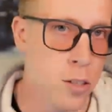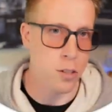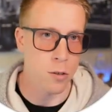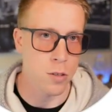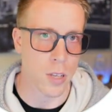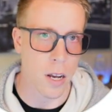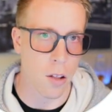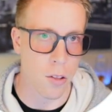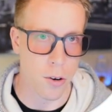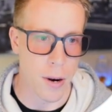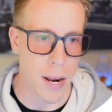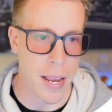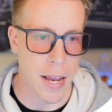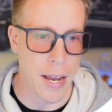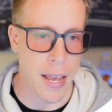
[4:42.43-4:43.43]
use other
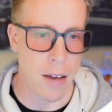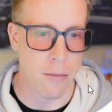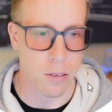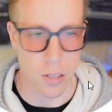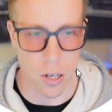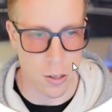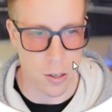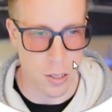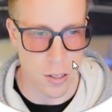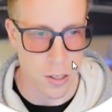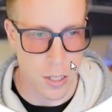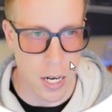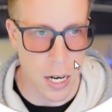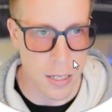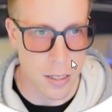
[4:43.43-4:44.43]
AI avatars in their
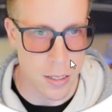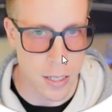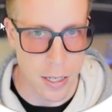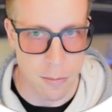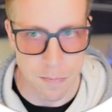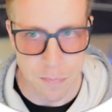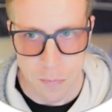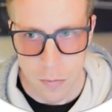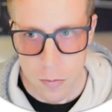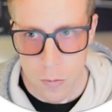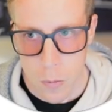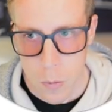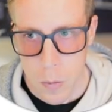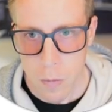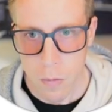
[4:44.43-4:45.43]
content.
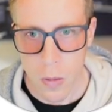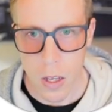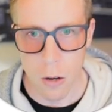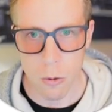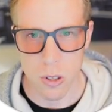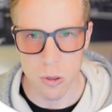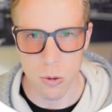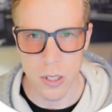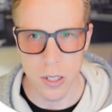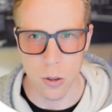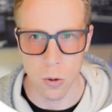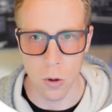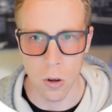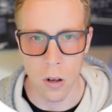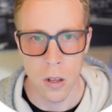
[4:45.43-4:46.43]
And what's really
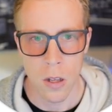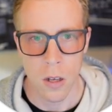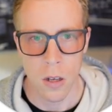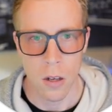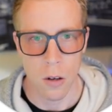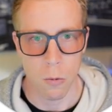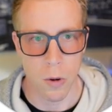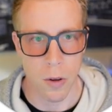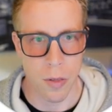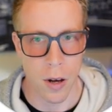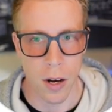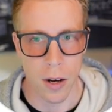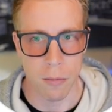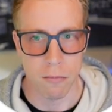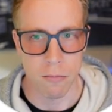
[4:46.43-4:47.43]
cool with,
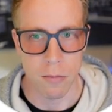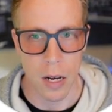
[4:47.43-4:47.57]
I'm